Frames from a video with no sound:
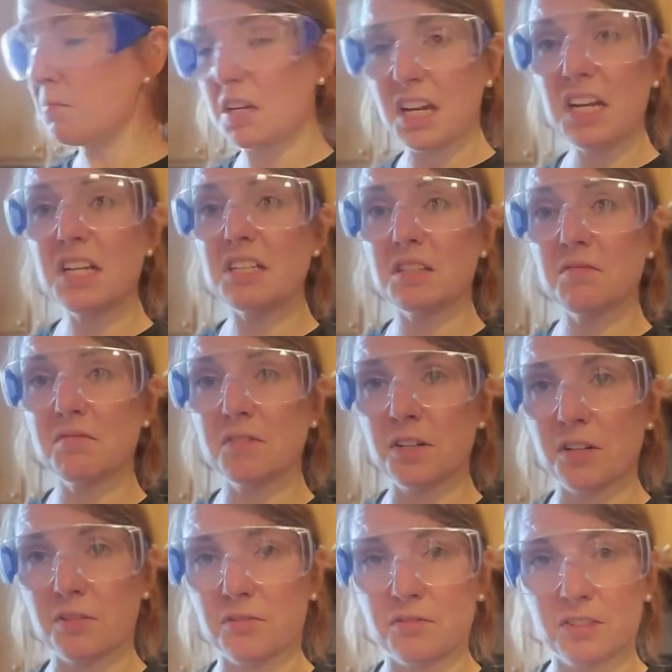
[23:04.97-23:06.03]
eat some
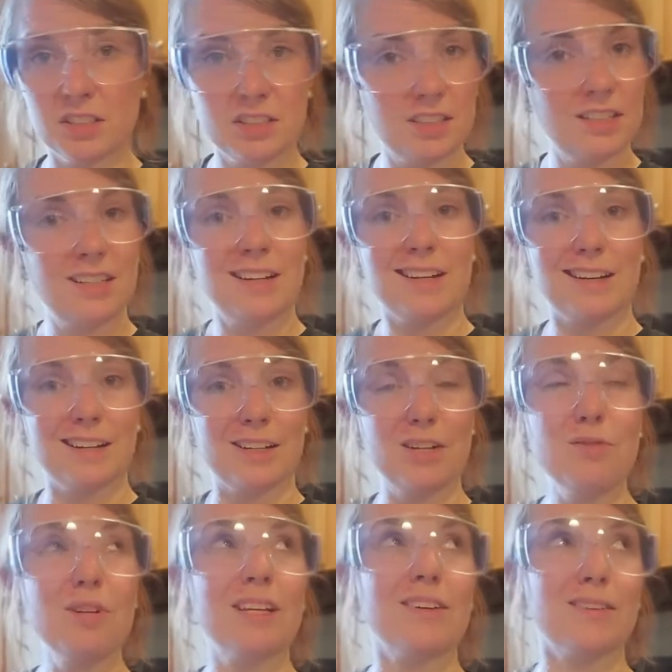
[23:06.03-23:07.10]
food. You
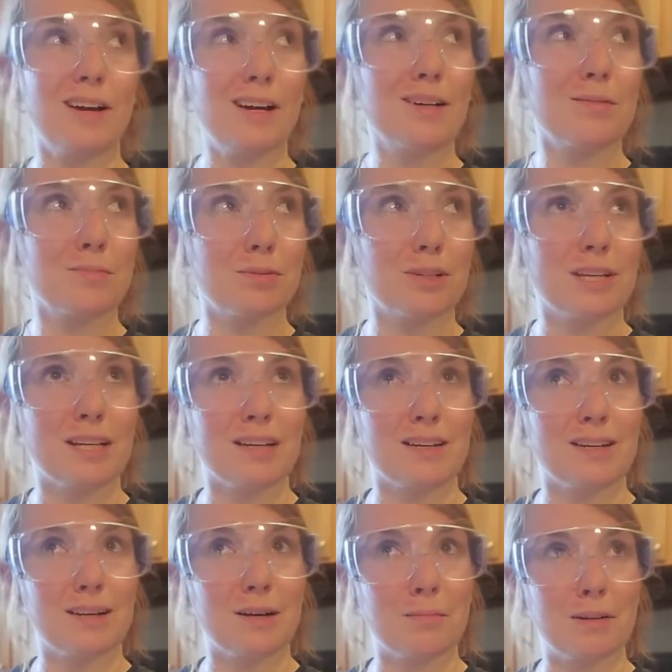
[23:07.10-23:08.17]
cannot complain
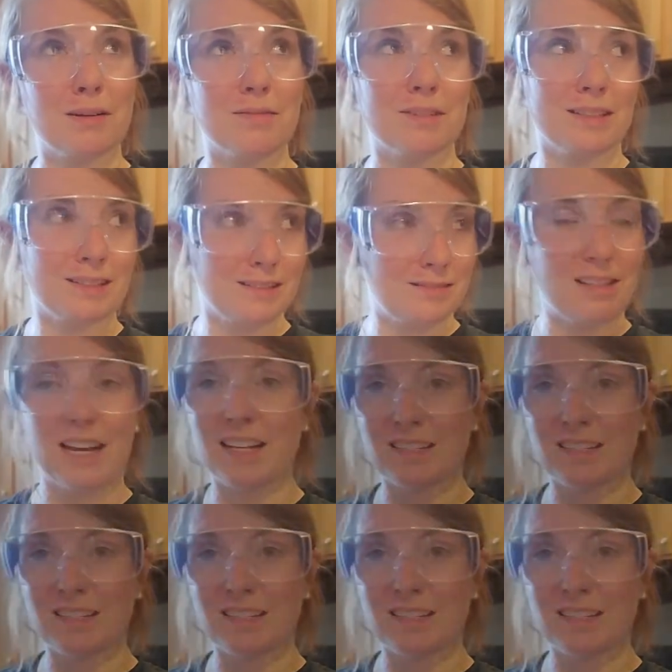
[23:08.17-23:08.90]
about that